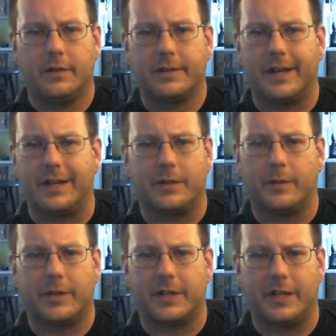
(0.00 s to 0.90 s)
of don't
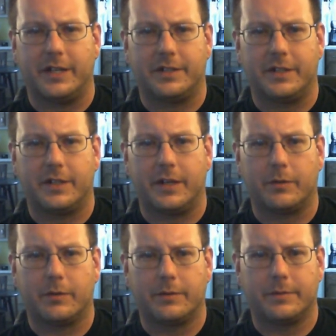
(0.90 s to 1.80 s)
want to taste it now,
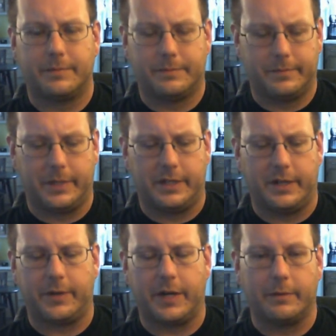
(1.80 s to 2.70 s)
but
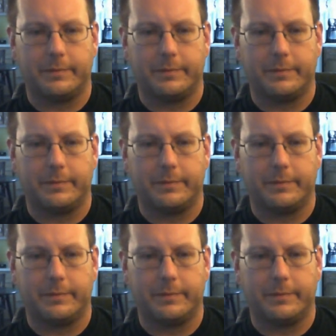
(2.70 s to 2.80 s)
here we go.